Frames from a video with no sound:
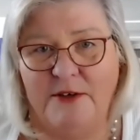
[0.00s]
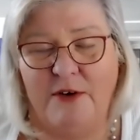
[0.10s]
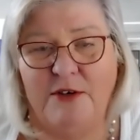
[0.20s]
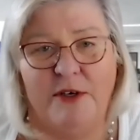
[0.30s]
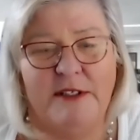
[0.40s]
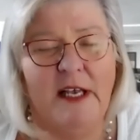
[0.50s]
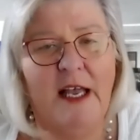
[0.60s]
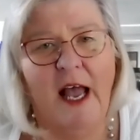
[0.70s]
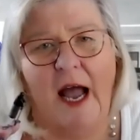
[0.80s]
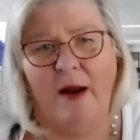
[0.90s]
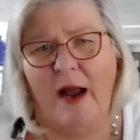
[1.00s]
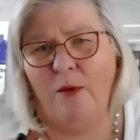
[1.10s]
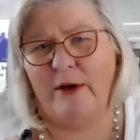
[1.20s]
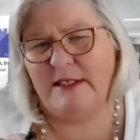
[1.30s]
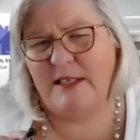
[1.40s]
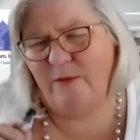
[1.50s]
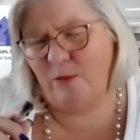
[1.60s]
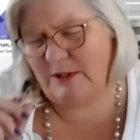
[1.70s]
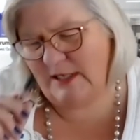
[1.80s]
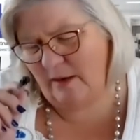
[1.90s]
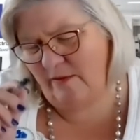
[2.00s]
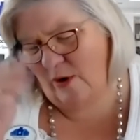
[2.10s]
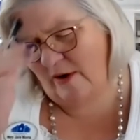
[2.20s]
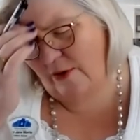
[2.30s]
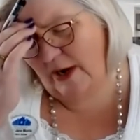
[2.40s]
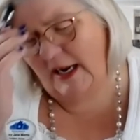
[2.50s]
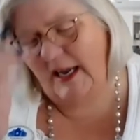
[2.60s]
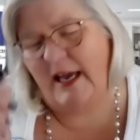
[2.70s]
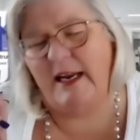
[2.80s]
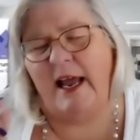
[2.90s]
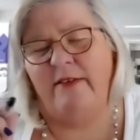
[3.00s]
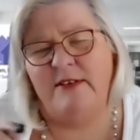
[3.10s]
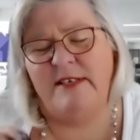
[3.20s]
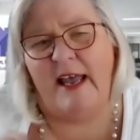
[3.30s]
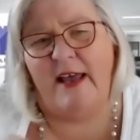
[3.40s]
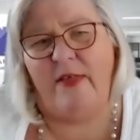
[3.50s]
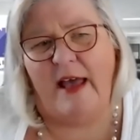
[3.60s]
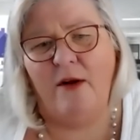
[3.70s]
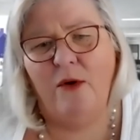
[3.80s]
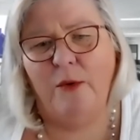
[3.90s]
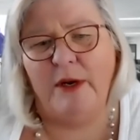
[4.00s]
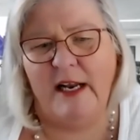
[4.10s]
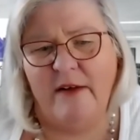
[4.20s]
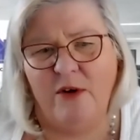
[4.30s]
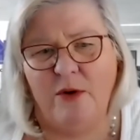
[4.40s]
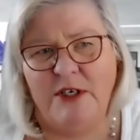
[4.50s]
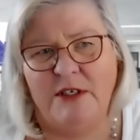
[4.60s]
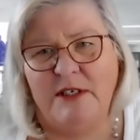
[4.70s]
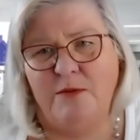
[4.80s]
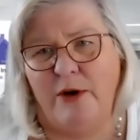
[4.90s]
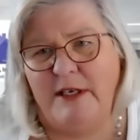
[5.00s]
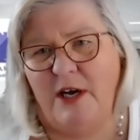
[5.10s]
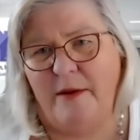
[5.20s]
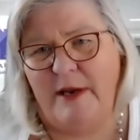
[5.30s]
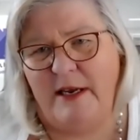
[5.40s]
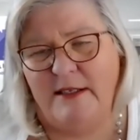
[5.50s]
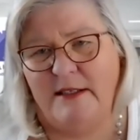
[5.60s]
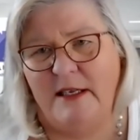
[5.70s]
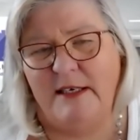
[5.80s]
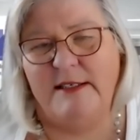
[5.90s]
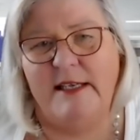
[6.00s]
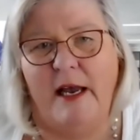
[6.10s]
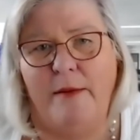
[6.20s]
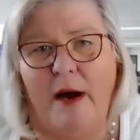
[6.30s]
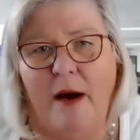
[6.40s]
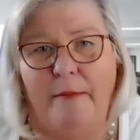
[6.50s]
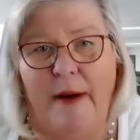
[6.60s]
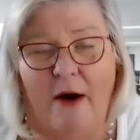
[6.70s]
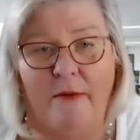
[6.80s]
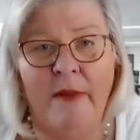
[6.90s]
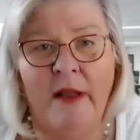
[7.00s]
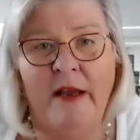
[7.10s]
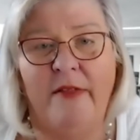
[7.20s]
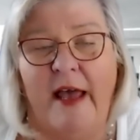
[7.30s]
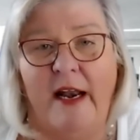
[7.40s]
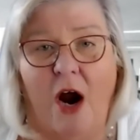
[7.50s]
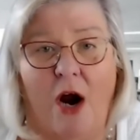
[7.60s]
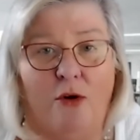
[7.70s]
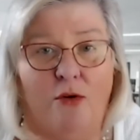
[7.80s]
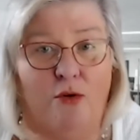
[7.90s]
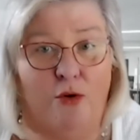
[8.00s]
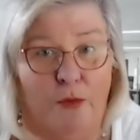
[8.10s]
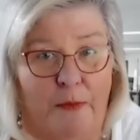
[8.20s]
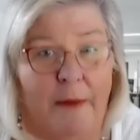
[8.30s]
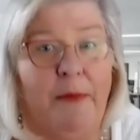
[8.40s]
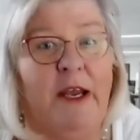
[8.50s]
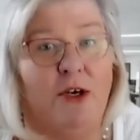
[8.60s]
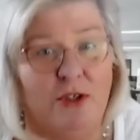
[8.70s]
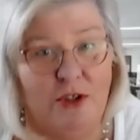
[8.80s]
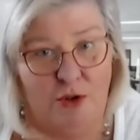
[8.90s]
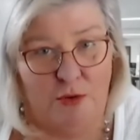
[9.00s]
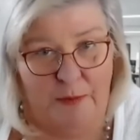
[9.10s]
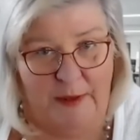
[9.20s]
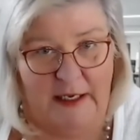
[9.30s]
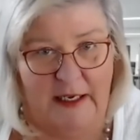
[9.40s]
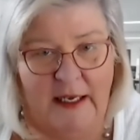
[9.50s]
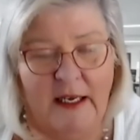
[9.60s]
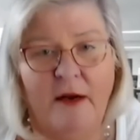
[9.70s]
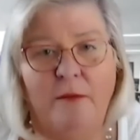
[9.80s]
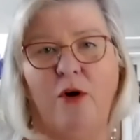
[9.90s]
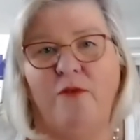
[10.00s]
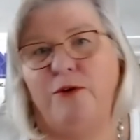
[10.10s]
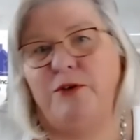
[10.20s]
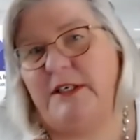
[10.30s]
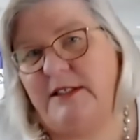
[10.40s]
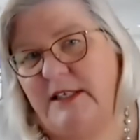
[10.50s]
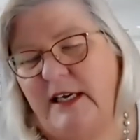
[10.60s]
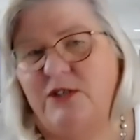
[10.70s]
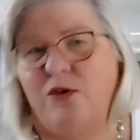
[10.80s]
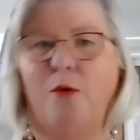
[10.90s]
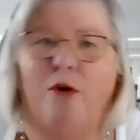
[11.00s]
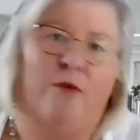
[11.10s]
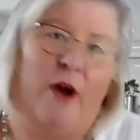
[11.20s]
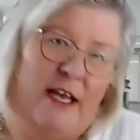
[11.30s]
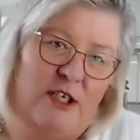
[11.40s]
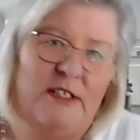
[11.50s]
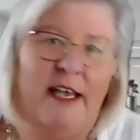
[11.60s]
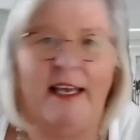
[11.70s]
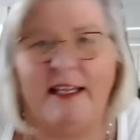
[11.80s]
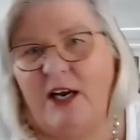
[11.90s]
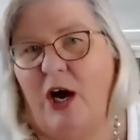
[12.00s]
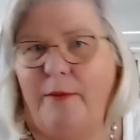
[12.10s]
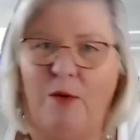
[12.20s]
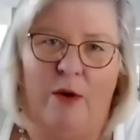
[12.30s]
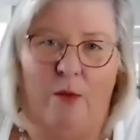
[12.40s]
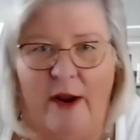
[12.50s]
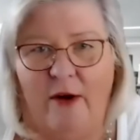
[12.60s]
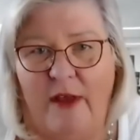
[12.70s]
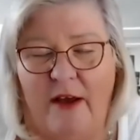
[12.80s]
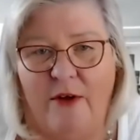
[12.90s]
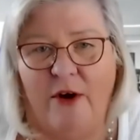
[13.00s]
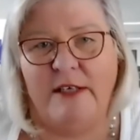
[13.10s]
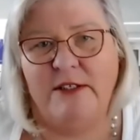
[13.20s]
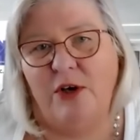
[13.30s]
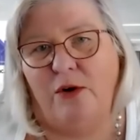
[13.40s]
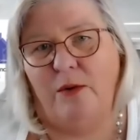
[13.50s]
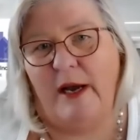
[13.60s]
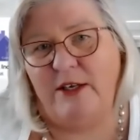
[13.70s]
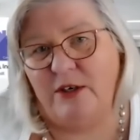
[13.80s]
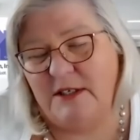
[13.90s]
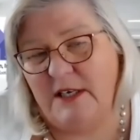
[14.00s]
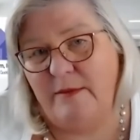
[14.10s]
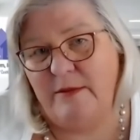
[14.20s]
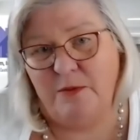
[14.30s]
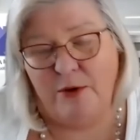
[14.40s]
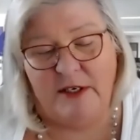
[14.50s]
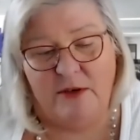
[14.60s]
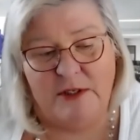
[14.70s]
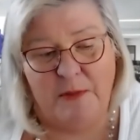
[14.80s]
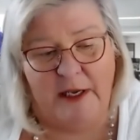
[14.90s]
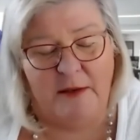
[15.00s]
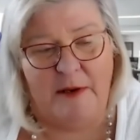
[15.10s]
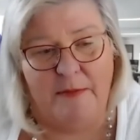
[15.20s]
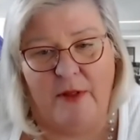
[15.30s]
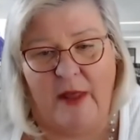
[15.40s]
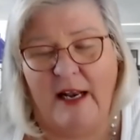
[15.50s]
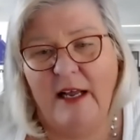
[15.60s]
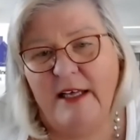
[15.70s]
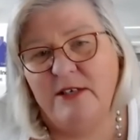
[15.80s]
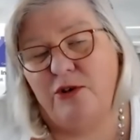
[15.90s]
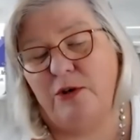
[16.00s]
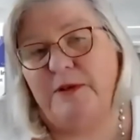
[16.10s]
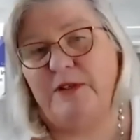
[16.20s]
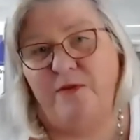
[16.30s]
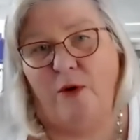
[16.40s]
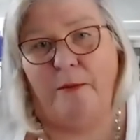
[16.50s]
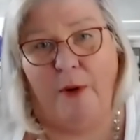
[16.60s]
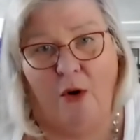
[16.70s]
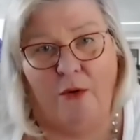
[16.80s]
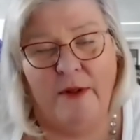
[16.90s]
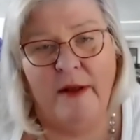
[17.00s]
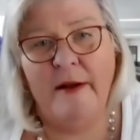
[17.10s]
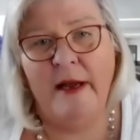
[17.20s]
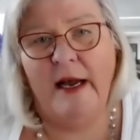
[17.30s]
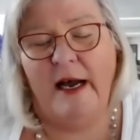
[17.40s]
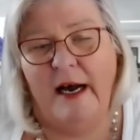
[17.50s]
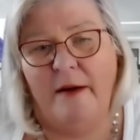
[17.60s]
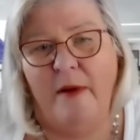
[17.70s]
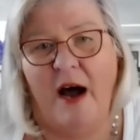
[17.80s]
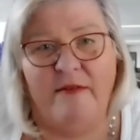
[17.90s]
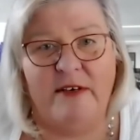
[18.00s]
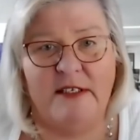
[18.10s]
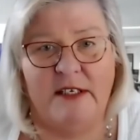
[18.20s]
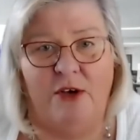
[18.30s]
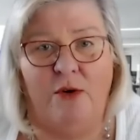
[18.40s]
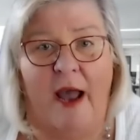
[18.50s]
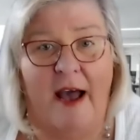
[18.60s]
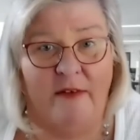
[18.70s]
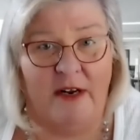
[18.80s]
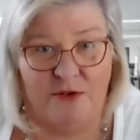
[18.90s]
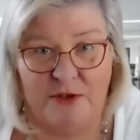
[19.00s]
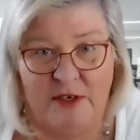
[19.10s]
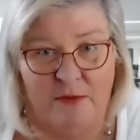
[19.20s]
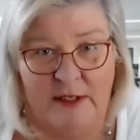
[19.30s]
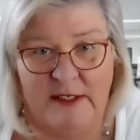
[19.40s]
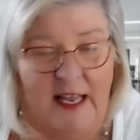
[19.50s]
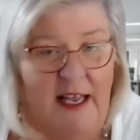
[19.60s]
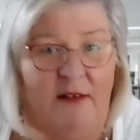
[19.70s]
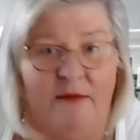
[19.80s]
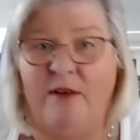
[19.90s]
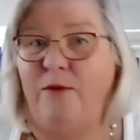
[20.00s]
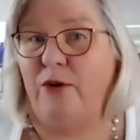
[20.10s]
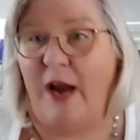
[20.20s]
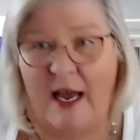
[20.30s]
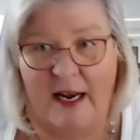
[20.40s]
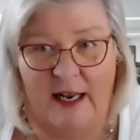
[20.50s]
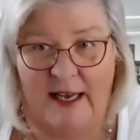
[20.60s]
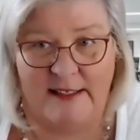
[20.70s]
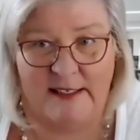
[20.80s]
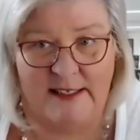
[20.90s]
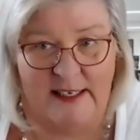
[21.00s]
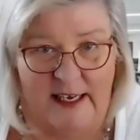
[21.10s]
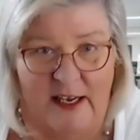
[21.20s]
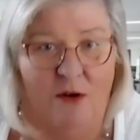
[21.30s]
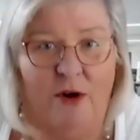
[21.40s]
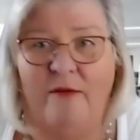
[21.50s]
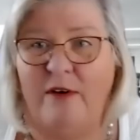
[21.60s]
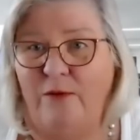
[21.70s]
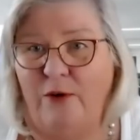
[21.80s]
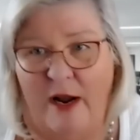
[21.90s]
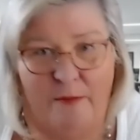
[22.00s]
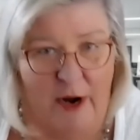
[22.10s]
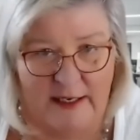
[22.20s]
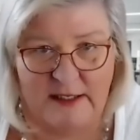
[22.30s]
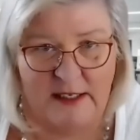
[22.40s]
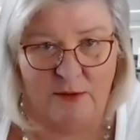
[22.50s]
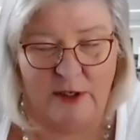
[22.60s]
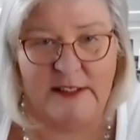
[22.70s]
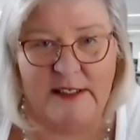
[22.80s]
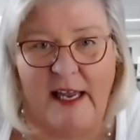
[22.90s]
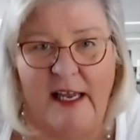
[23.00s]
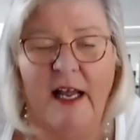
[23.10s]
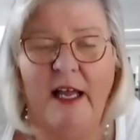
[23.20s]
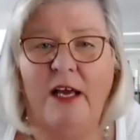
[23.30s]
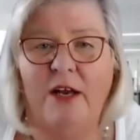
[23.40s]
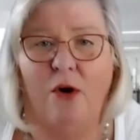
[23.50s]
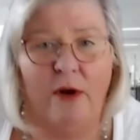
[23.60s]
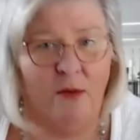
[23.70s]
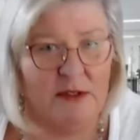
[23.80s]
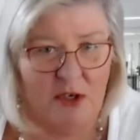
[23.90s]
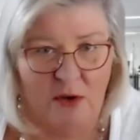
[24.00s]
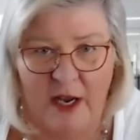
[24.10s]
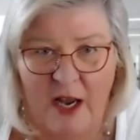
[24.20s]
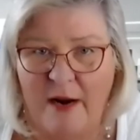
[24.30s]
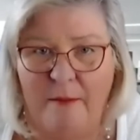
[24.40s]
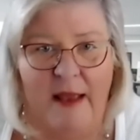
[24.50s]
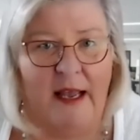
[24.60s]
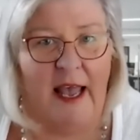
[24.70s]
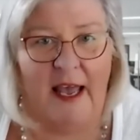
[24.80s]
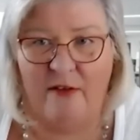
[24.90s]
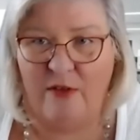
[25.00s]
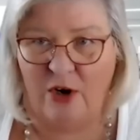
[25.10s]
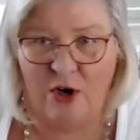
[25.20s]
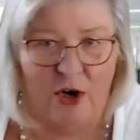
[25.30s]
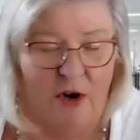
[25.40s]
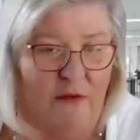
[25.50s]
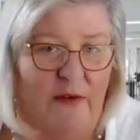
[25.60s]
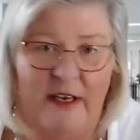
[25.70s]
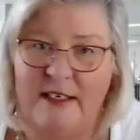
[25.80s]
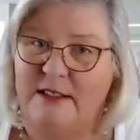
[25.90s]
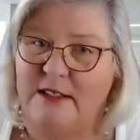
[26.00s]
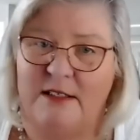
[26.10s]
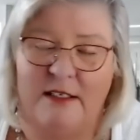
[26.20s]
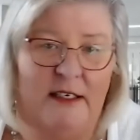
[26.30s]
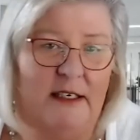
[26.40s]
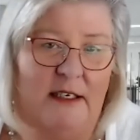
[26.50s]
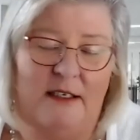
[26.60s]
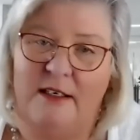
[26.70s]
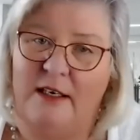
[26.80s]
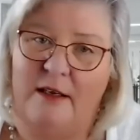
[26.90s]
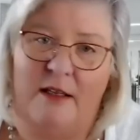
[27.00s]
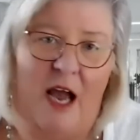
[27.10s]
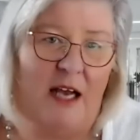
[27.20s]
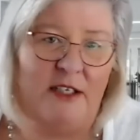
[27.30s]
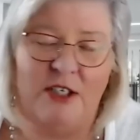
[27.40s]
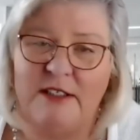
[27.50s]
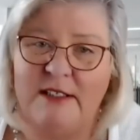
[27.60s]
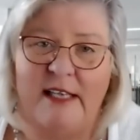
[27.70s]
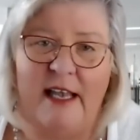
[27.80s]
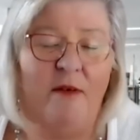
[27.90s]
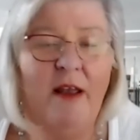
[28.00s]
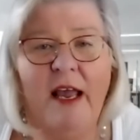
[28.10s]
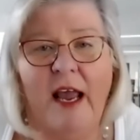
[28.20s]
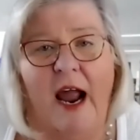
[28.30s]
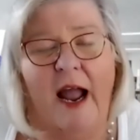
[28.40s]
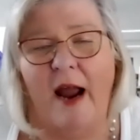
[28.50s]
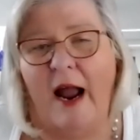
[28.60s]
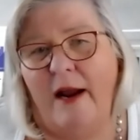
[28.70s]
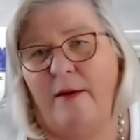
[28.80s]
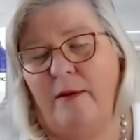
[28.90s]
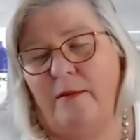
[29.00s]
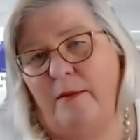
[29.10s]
territories. I want to stop for 1 second before I forget again and say that we did have a question this morning, Tommy and Sam, about that our group appears to be more for GCs or more for agents. I get the comment one way or the other. And so I took the time this morning to explain to people that this group is for both. Obviously, you have an interest in real estate, even if you're not a licensee or even if you're not practicing real estate. Knowing what's going on and being ahead of the curve is knowledge is safe. I'm